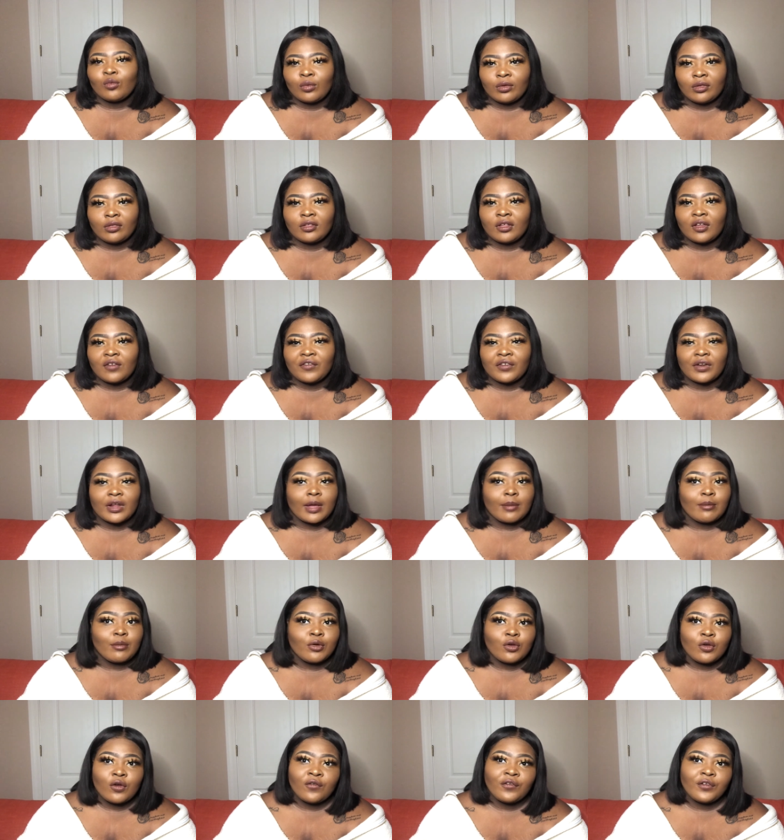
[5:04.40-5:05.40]
and stuff and I
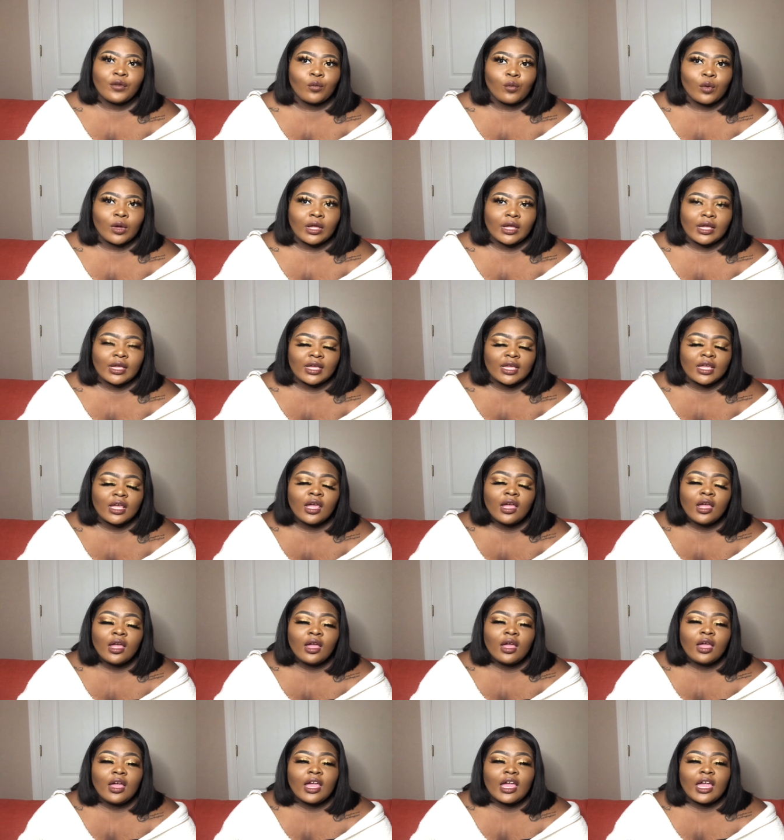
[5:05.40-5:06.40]
moved away
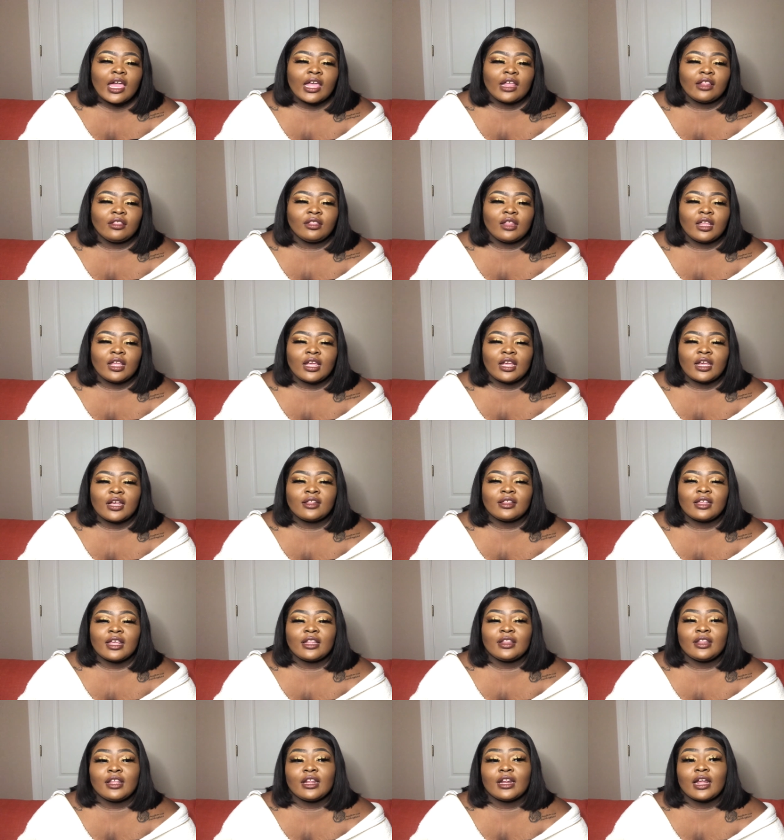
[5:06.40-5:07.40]
and things.
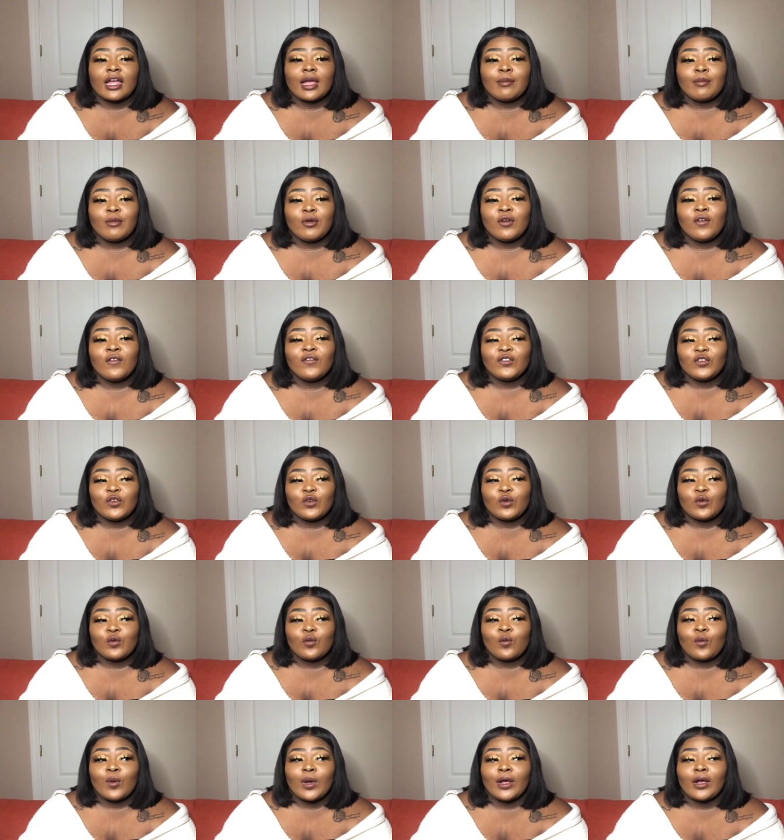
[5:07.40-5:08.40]
And then I moved to
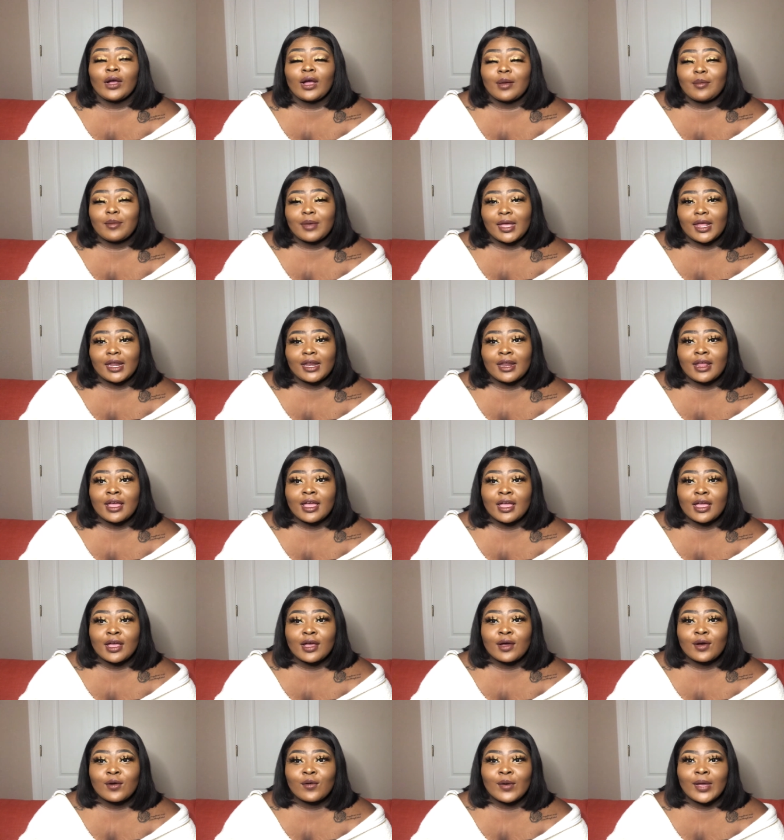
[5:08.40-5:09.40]
where I'm at
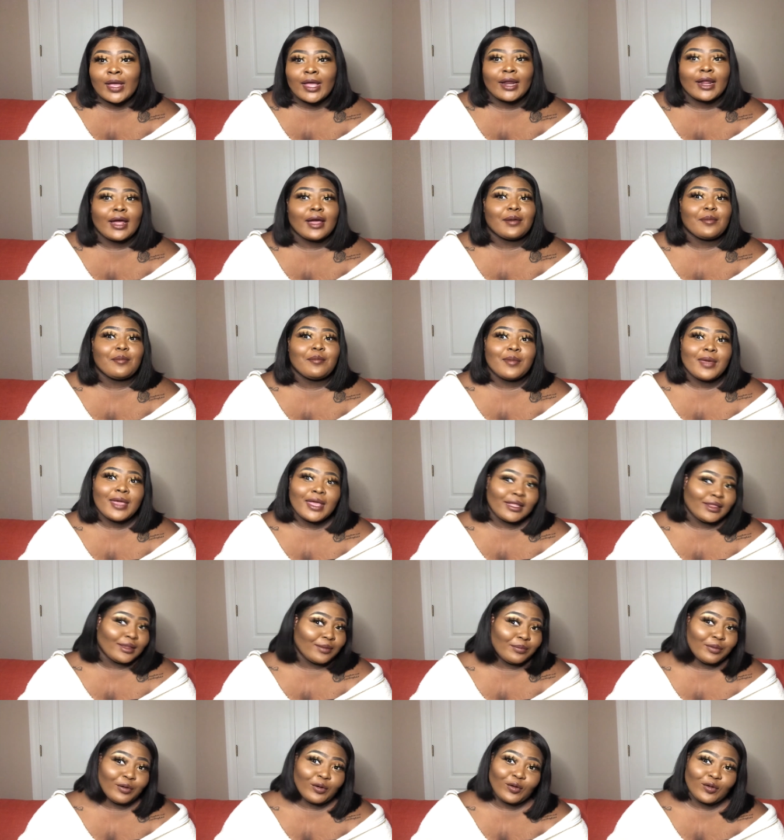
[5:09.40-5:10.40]
now, and I met the
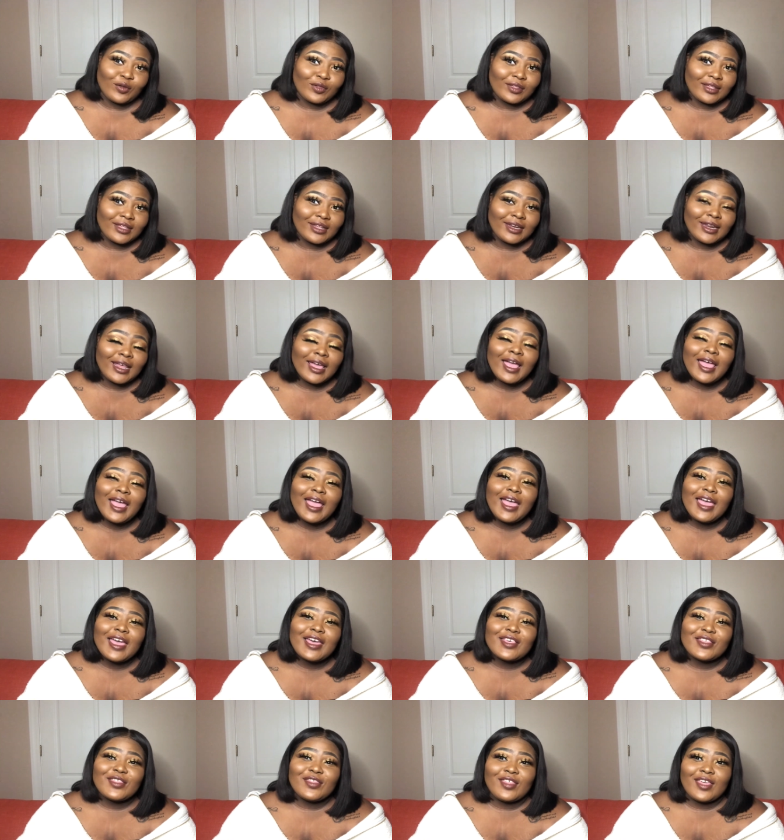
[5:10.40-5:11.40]
person
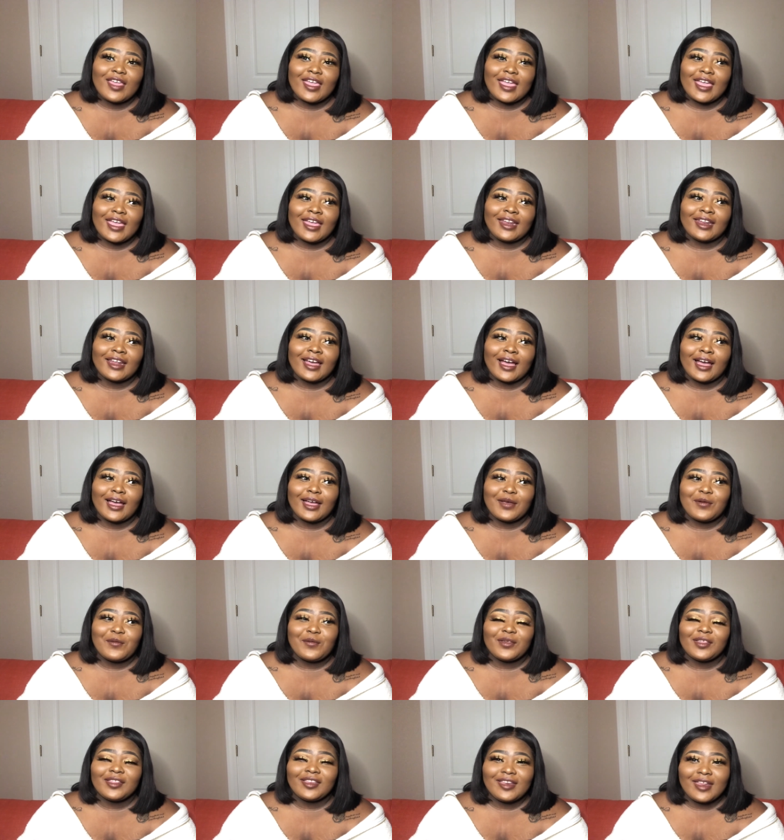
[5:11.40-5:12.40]
that I
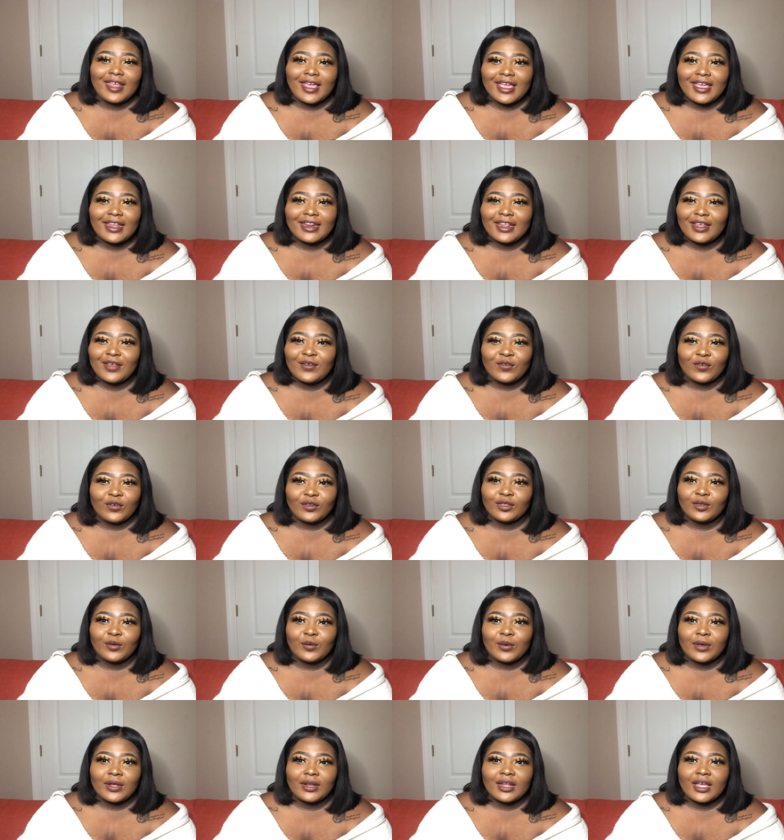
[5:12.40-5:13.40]
was dating for
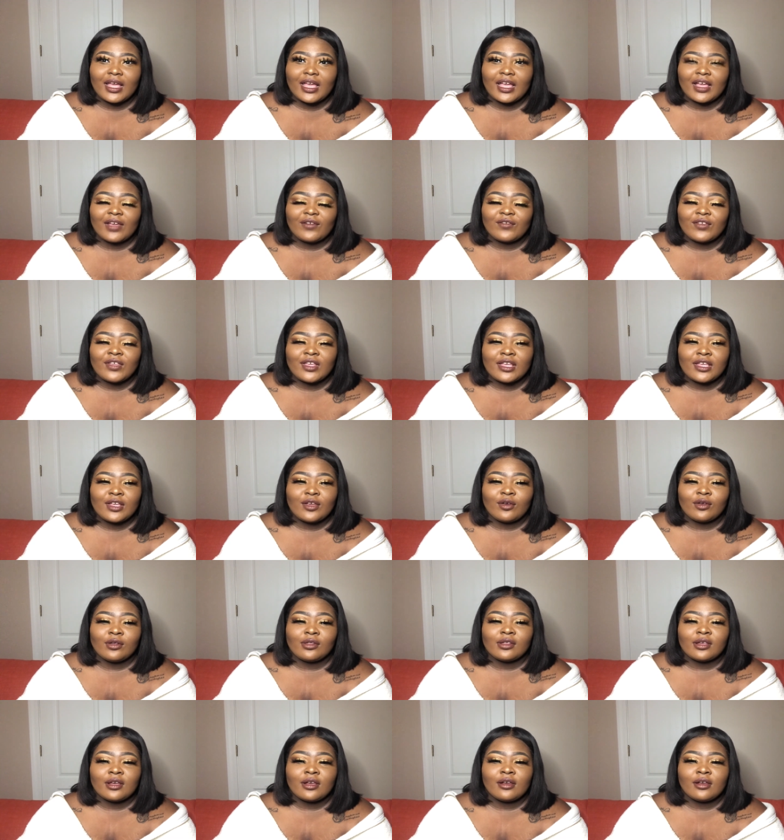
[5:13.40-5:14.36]
3.5 years,